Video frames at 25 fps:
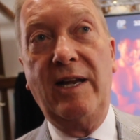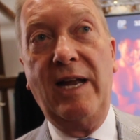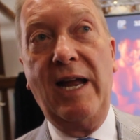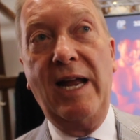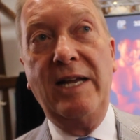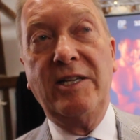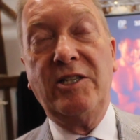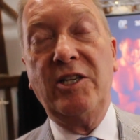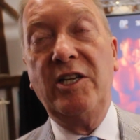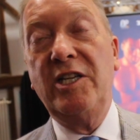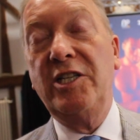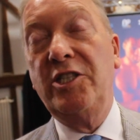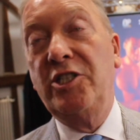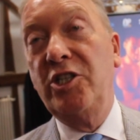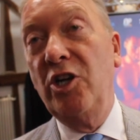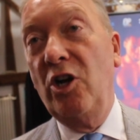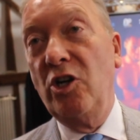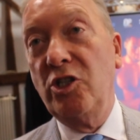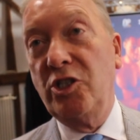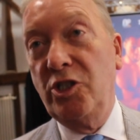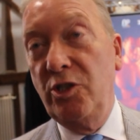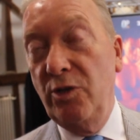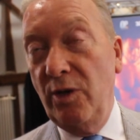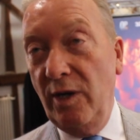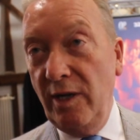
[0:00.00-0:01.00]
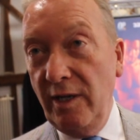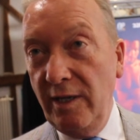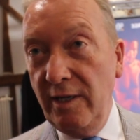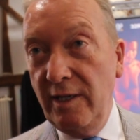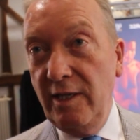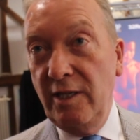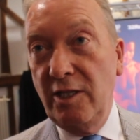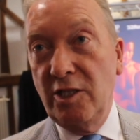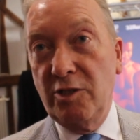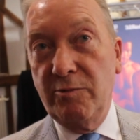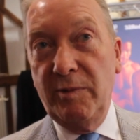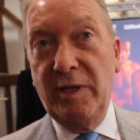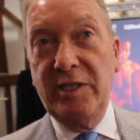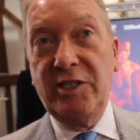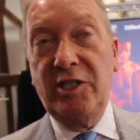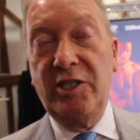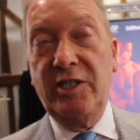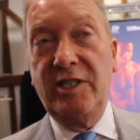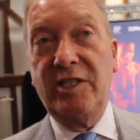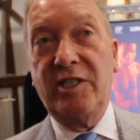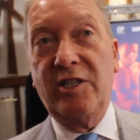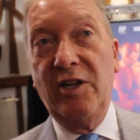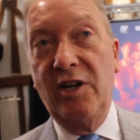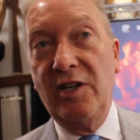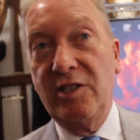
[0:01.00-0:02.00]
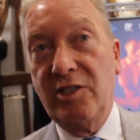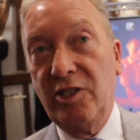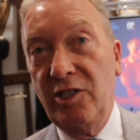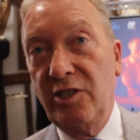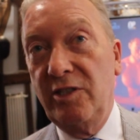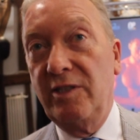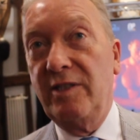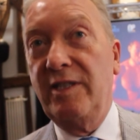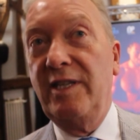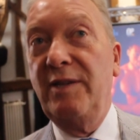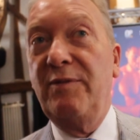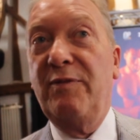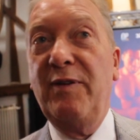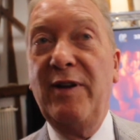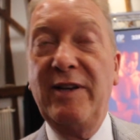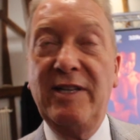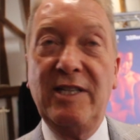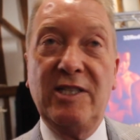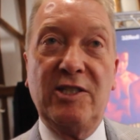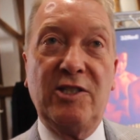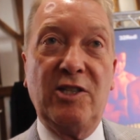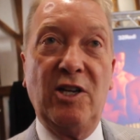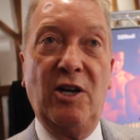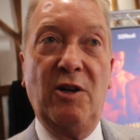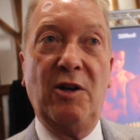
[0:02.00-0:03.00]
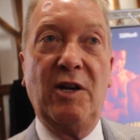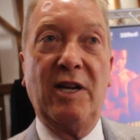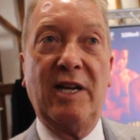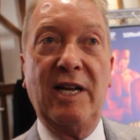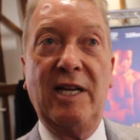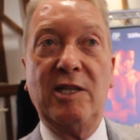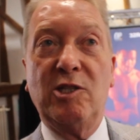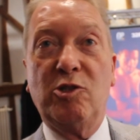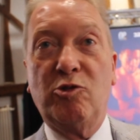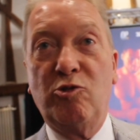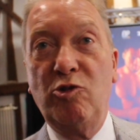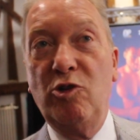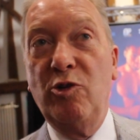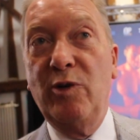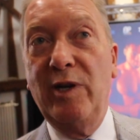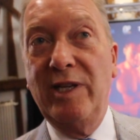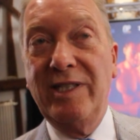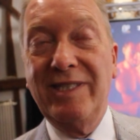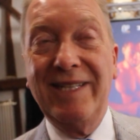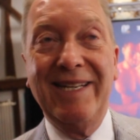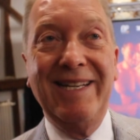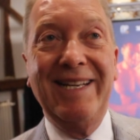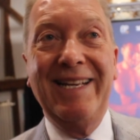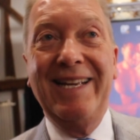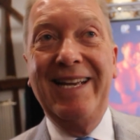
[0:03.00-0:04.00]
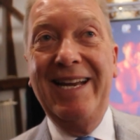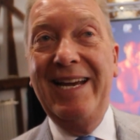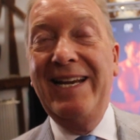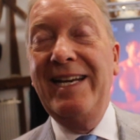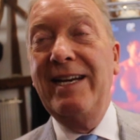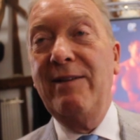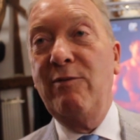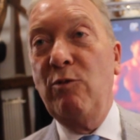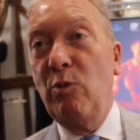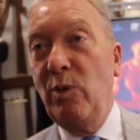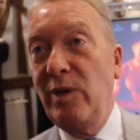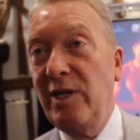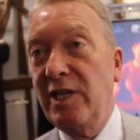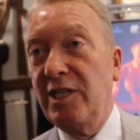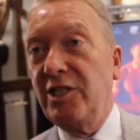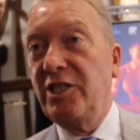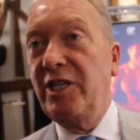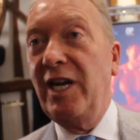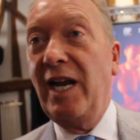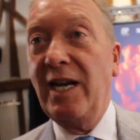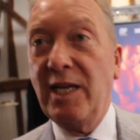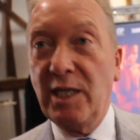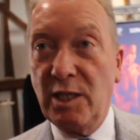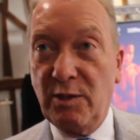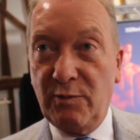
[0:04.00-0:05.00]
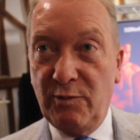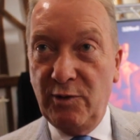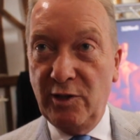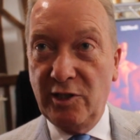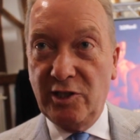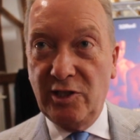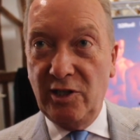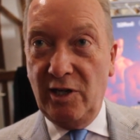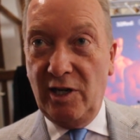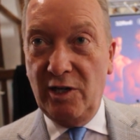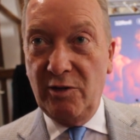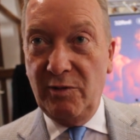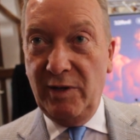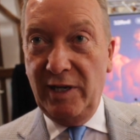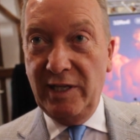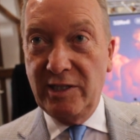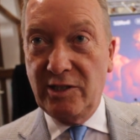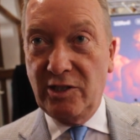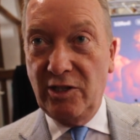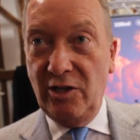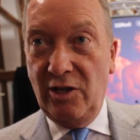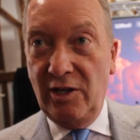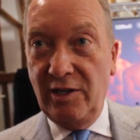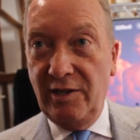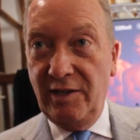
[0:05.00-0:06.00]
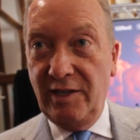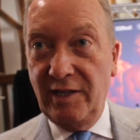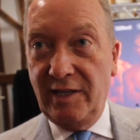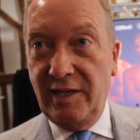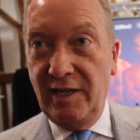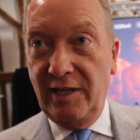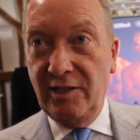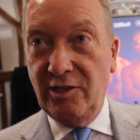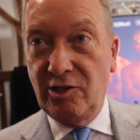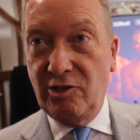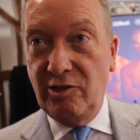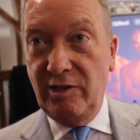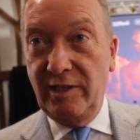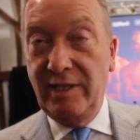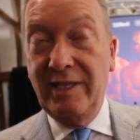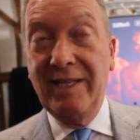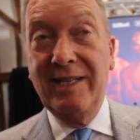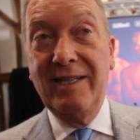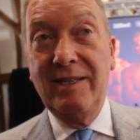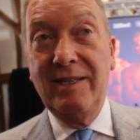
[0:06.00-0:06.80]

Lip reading: Anthony Joshua, as much as he's going to defend his title against Ruiz, he never went to challenge for a title outside of the country.